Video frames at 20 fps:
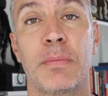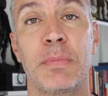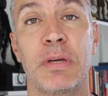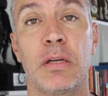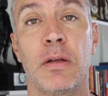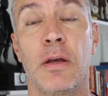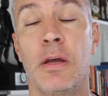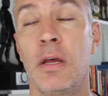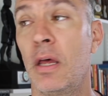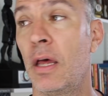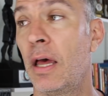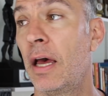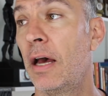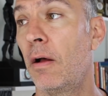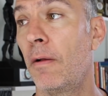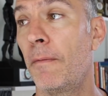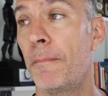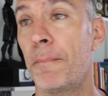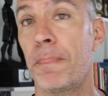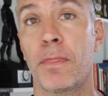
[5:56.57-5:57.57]
I mean,
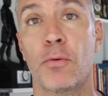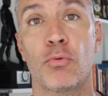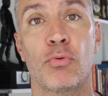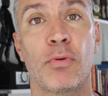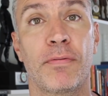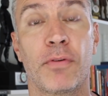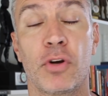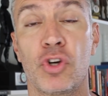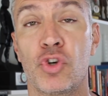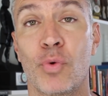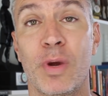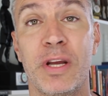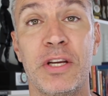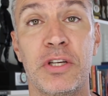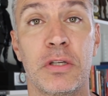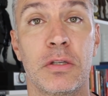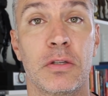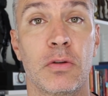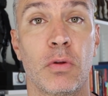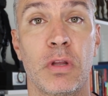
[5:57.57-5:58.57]
hell,
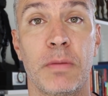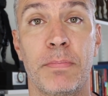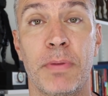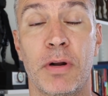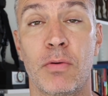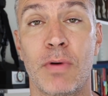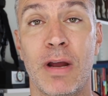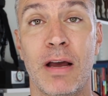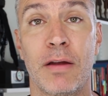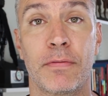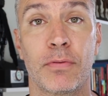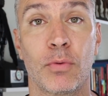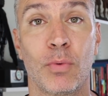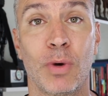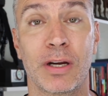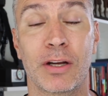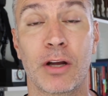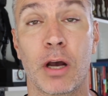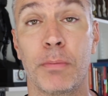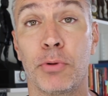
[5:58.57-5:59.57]
refrigeration's only been around for
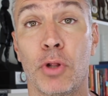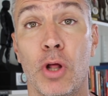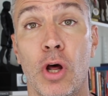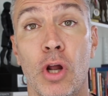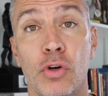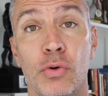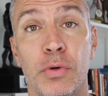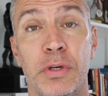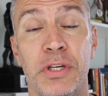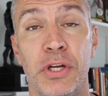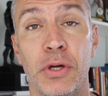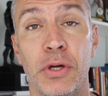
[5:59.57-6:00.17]
what a couple hundred